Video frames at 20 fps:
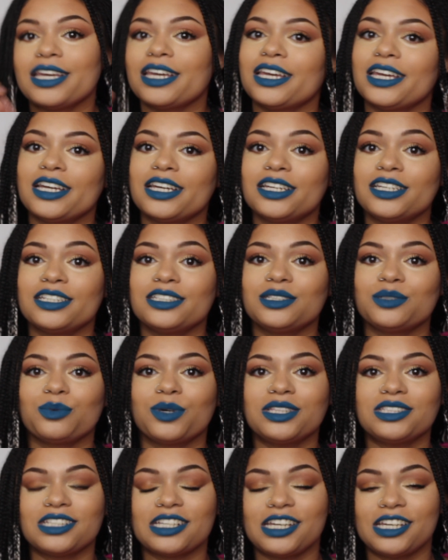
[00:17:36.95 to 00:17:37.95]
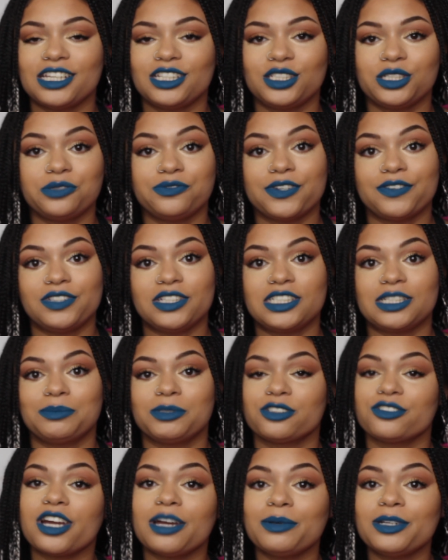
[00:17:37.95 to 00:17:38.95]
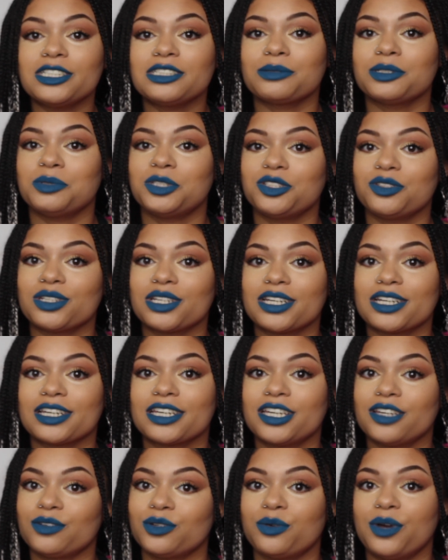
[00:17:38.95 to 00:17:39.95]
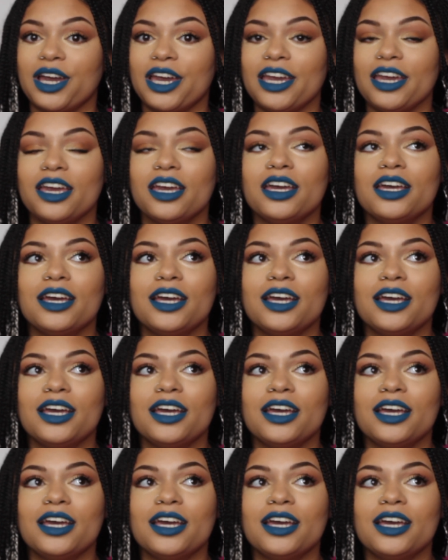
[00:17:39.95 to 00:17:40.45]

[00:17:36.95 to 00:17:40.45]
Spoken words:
And once I hit 250 subscribers, I'm going to be doing a giveaway.